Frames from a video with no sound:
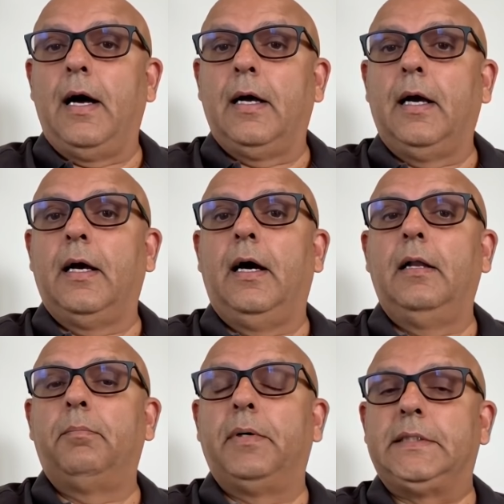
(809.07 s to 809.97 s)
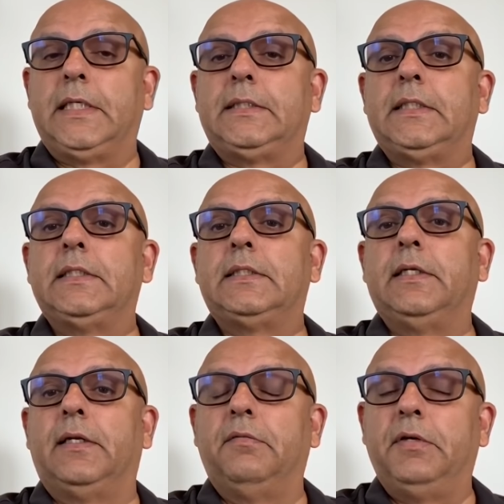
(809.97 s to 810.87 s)
Aga Khan possesses
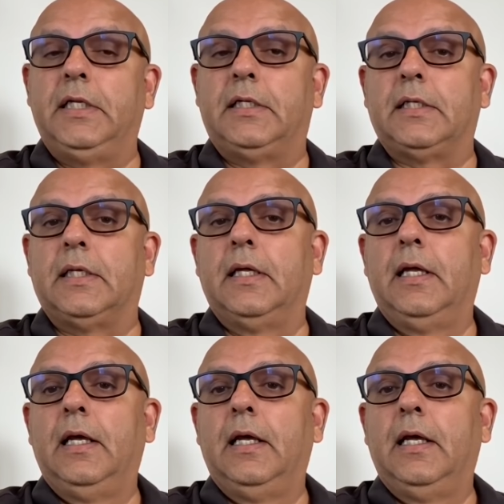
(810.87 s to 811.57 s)
the divinity